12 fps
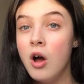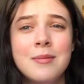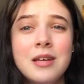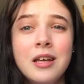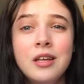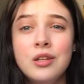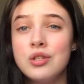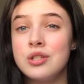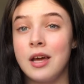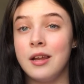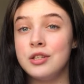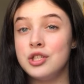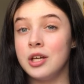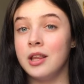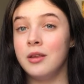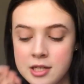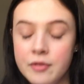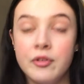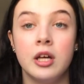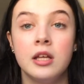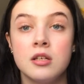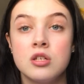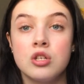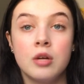telling you to just kind of chill. I feel like
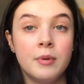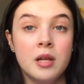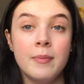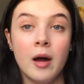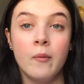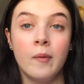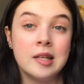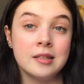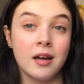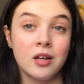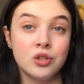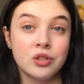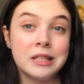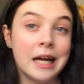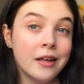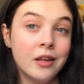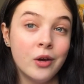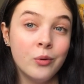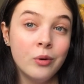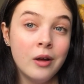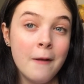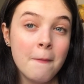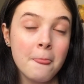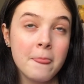there's so many better ways that I can just tell you
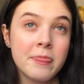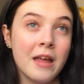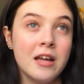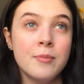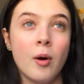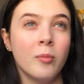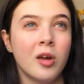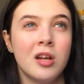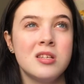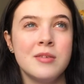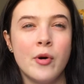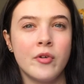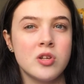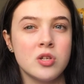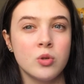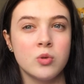that you're probably going to see more results